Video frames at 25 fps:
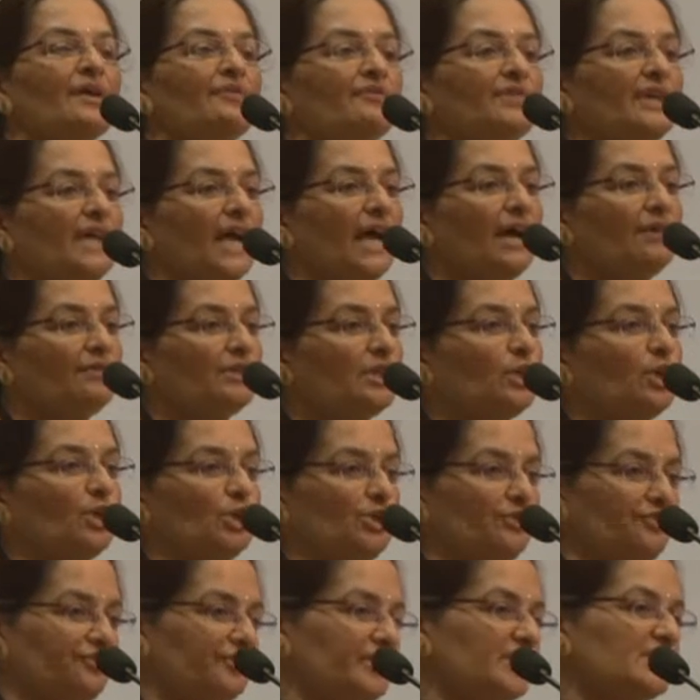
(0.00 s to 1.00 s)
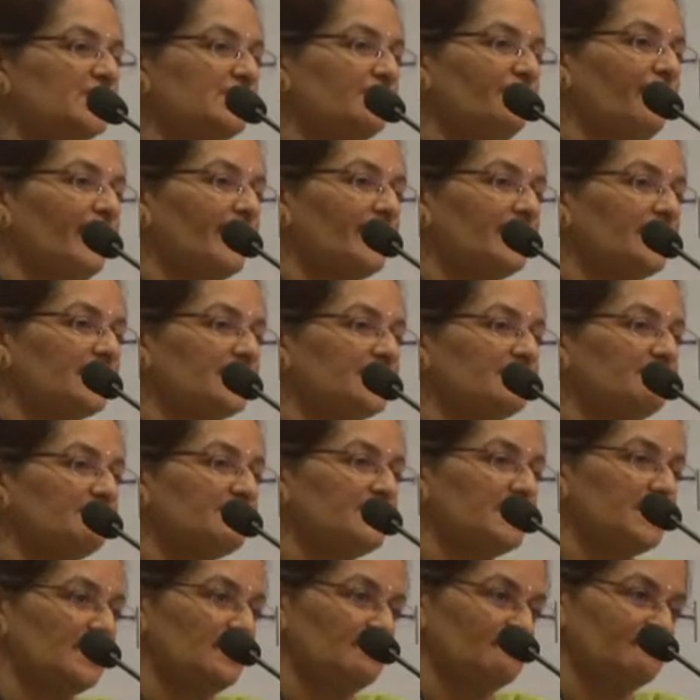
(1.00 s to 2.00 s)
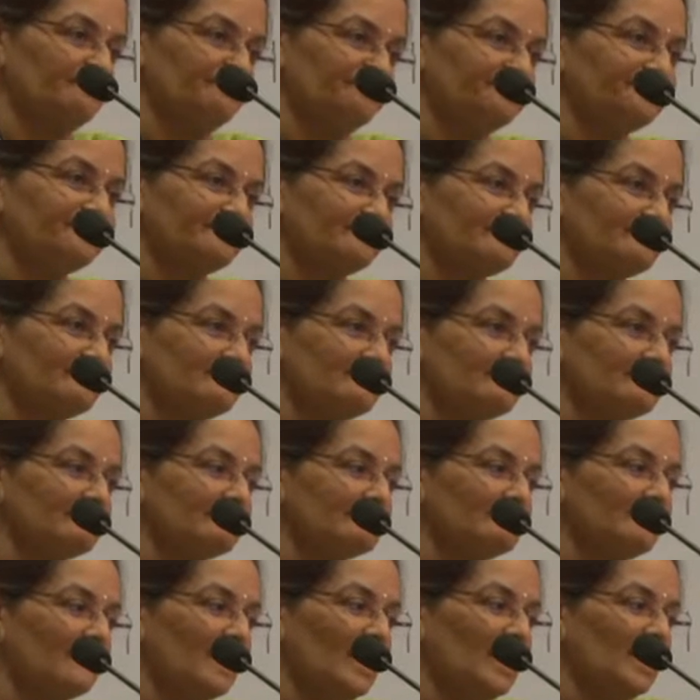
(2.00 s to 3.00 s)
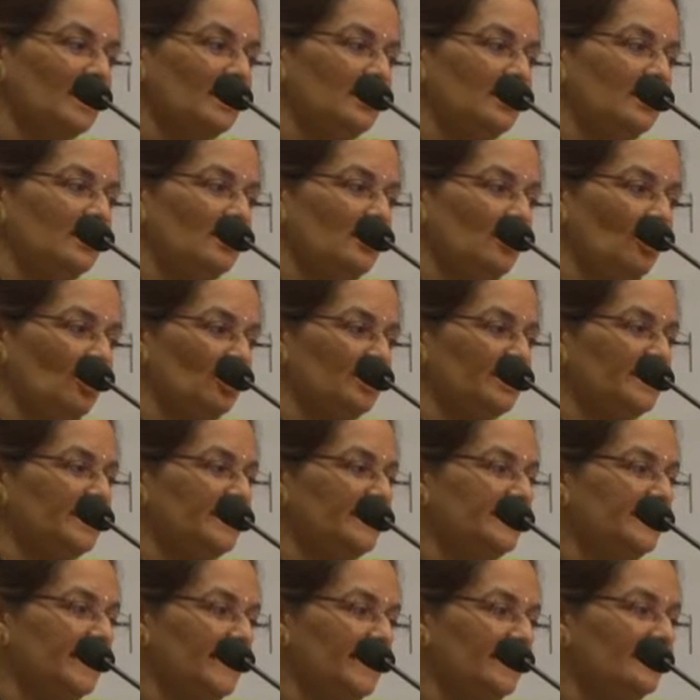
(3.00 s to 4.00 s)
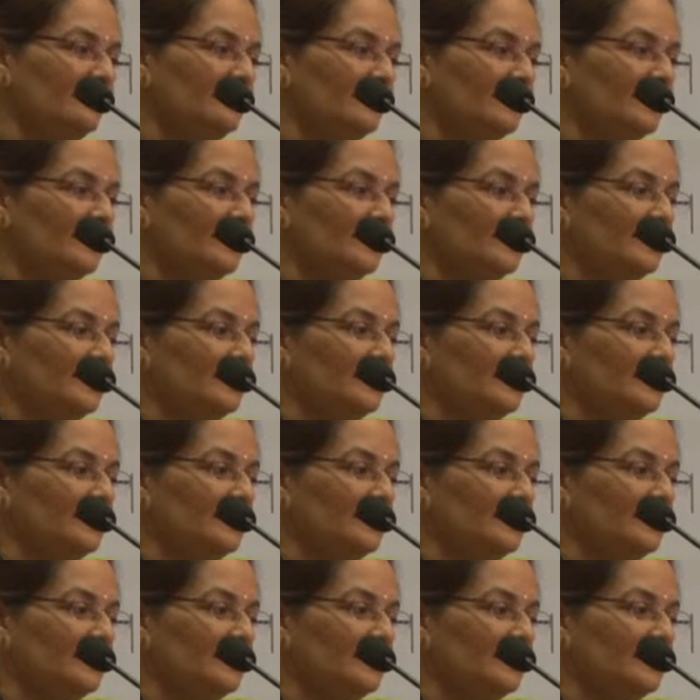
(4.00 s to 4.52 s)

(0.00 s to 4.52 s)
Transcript: We have a lot of risk factors which are already there.